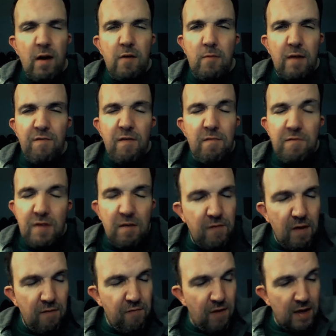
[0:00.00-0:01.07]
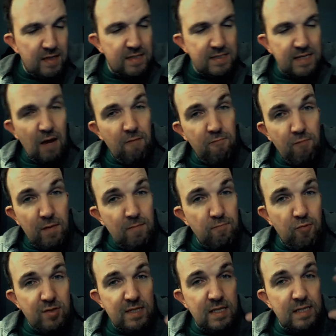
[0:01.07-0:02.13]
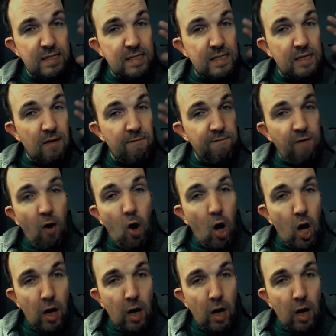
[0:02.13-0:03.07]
Anyway, if I just have one person guffaw